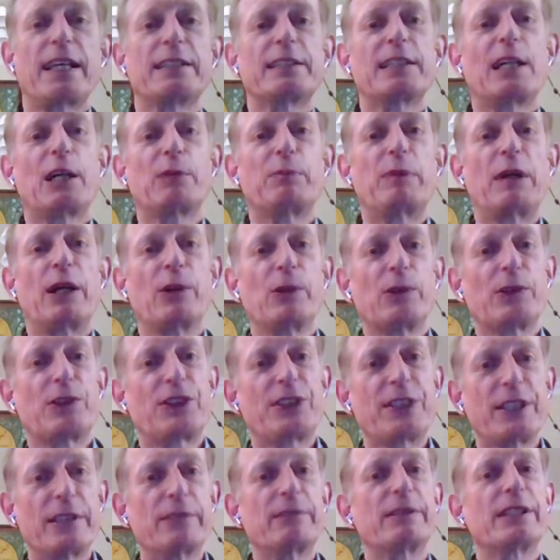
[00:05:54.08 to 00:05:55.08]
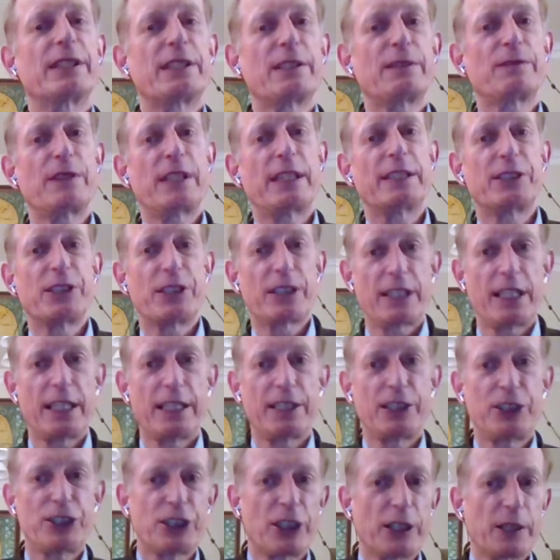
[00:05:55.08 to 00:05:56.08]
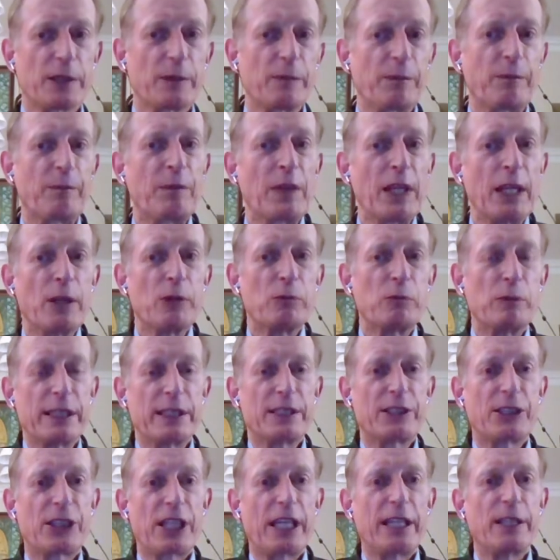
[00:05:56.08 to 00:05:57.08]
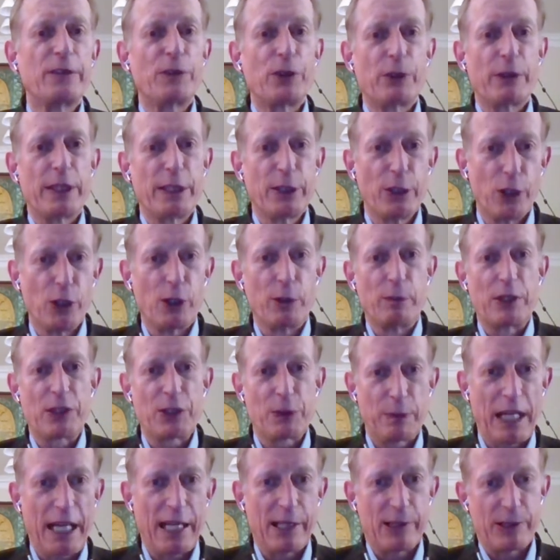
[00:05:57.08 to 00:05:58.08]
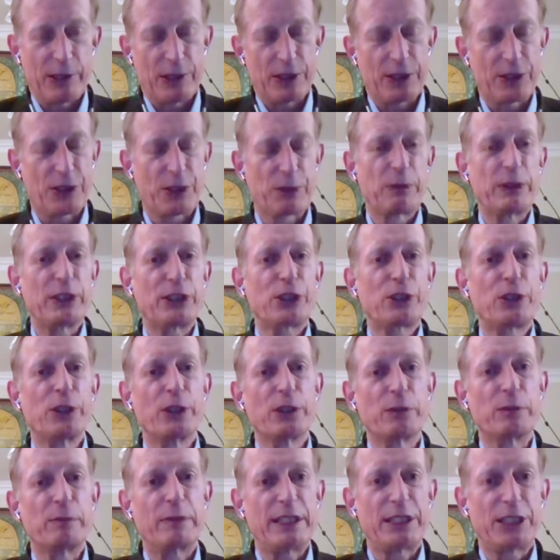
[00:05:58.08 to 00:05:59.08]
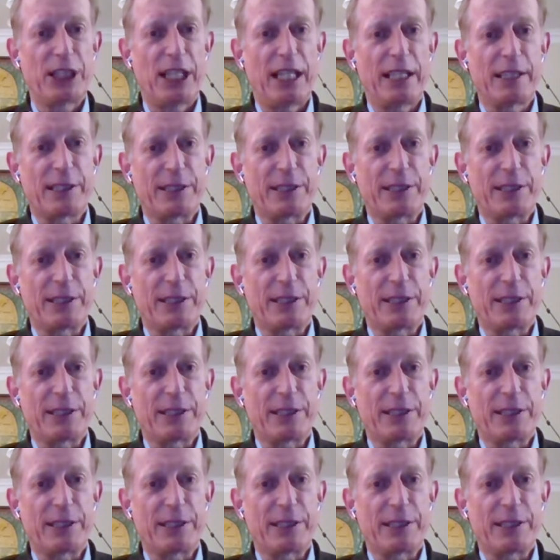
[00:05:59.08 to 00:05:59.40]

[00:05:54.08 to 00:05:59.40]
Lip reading: set up a whole series of legislation which gave you enormous powers which couldn't be